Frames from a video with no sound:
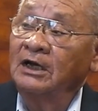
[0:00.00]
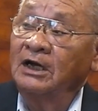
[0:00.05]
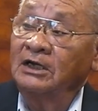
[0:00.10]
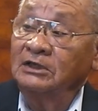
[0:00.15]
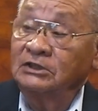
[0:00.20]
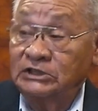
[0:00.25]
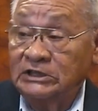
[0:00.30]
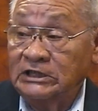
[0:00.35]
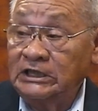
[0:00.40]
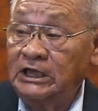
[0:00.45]
I
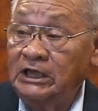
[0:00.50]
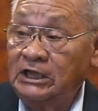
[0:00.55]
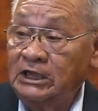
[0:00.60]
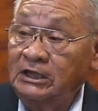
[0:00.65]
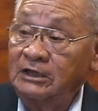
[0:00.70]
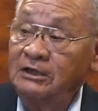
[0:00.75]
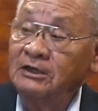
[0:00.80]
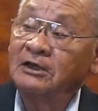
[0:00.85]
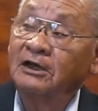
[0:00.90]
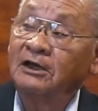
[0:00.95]

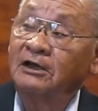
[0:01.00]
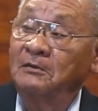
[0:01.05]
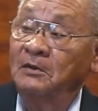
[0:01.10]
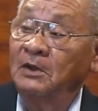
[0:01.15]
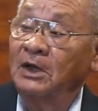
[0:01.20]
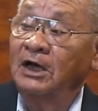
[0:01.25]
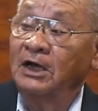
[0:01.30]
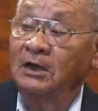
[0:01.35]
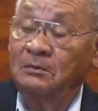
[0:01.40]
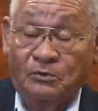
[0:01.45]
sing,
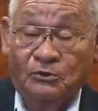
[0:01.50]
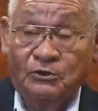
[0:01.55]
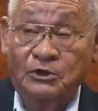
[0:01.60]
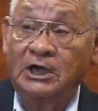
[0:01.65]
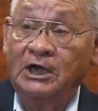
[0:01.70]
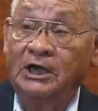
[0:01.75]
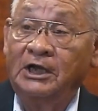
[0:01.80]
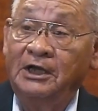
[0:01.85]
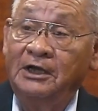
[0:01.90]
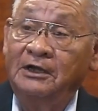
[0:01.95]
I
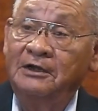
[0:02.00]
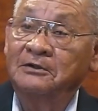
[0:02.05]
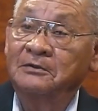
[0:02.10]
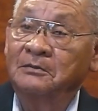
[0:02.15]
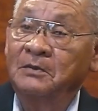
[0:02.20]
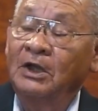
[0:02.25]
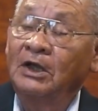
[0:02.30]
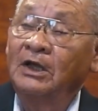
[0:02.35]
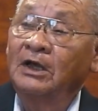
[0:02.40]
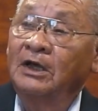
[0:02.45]
pray,
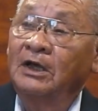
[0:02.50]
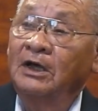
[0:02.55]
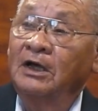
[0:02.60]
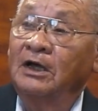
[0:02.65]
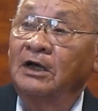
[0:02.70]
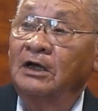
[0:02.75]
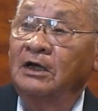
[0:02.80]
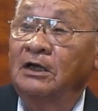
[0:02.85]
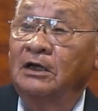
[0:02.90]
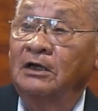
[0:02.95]

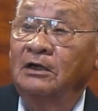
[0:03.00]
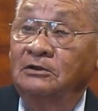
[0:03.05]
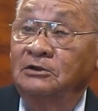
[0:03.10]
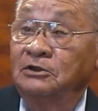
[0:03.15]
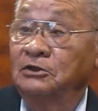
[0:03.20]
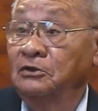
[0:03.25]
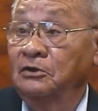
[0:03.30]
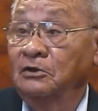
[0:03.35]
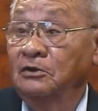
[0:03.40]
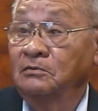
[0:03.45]
uh,
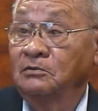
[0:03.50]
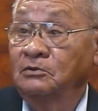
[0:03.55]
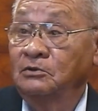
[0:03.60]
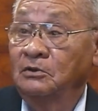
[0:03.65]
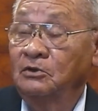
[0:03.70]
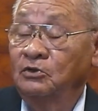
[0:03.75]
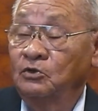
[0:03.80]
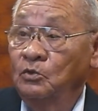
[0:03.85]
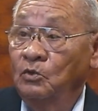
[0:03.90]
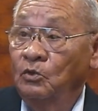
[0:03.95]
you know.
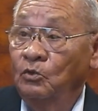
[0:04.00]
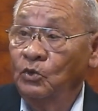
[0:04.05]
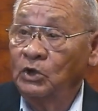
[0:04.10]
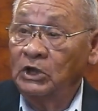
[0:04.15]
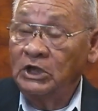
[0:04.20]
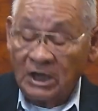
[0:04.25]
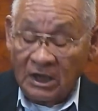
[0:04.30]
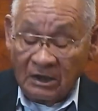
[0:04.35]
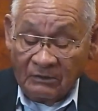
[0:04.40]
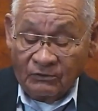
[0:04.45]

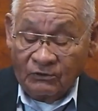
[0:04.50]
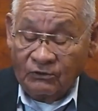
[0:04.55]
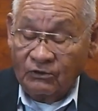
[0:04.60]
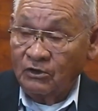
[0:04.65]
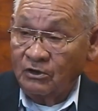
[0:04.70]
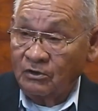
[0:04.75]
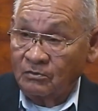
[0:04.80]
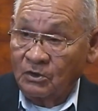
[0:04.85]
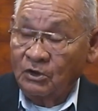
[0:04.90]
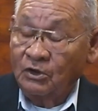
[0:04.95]
We have
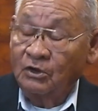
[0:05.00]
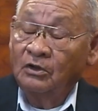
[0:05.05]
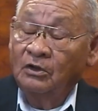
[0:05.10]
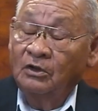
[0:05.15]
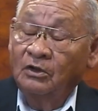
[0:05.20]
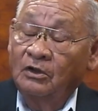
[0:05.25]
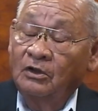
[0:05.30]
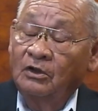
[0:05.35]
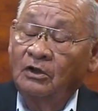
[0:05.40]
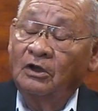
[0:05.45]

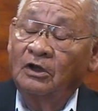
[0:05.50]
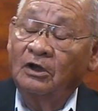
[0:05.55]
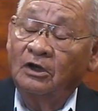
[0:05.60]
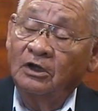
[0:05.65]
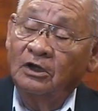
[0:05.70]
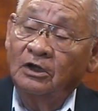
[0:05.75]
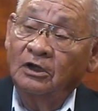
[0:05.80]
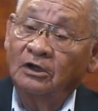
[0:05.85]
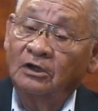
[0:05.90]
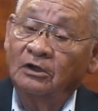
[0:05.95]

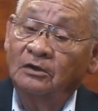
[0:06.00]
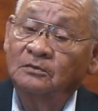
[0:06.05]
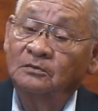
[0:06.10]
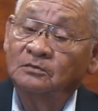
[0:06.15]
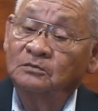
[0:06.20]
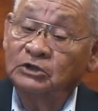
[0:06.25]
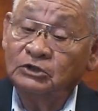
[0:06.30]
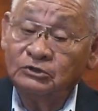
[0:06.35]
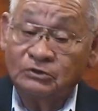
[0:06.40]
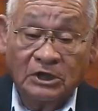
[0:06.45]
a, a um,
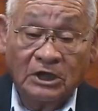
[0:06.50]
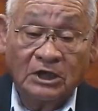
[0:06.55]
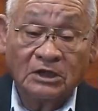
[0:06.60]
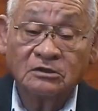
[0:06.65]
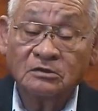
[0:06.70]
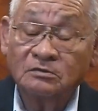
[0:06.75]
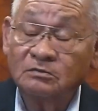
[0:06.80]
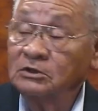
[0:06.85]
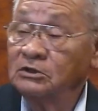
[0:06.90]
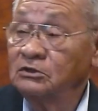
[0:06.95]
New
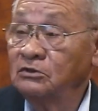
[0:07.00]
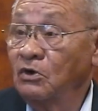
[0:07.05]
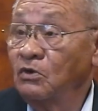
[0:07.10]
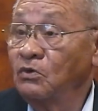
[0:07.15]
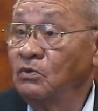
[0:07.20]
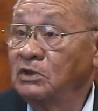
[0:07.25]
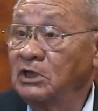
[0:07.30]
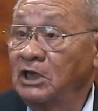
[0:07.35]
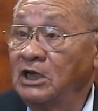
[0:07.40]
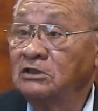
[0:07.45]
Testament, and
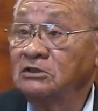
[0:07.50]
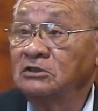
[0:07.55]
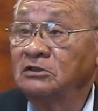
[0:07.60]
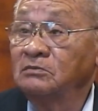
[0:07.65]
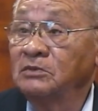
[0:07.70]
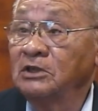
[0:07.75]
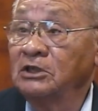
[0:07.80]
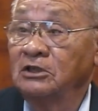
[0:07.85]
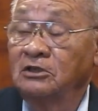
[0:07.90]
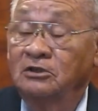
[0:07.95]
Old
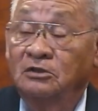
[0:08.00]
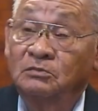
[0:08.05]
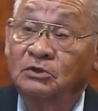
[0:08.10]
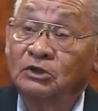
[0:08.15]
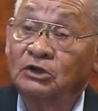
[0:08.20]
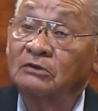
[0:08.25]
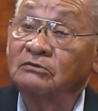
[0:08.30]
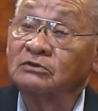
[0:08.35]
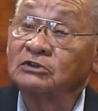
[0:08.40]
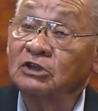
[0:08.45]
Testament, and the
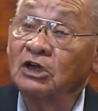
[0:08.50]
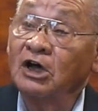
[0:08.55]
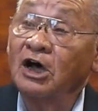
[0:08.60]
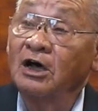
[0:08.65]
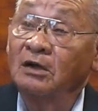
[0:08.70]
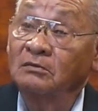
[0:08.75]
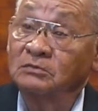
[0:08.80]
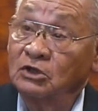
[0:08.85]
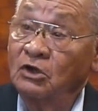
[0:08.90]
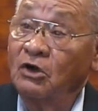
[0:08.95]
book of
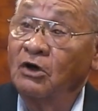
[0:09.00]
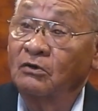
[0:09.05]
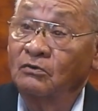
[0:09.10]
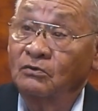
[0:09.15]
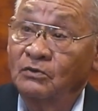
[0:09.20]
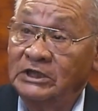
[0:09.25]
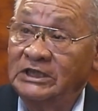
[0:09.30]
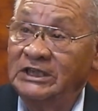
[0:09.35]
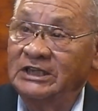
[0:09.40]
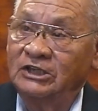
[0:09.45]
Psalms all
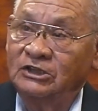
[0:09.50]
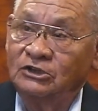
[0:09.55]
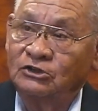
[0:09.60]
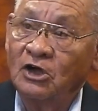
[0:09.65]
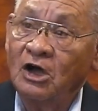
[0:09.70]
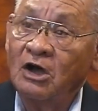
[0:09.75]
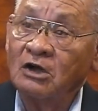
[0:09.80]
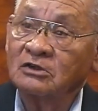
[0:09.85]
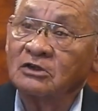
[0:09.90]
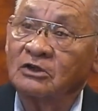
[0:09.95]
written in
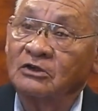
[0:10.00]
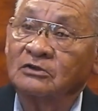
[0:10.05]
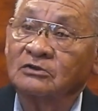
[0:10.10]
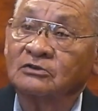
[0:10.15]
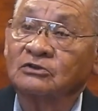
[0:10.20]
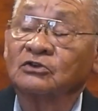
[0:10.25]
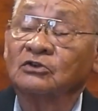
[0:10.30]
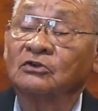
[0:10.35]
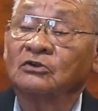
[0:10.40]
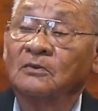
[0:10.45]
Choctaw.
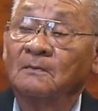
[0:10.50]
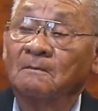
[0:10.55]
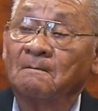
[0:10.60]
So